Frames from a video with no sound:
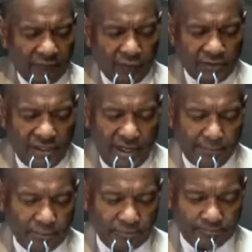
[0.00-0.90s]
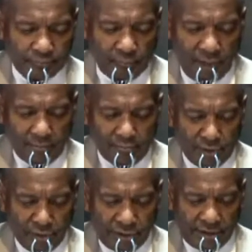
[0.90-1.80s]
for example,
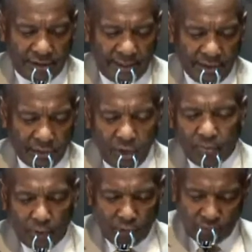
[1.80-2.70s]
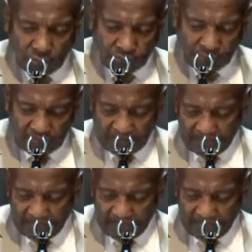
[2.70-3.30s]
Miriam and Aaron opposed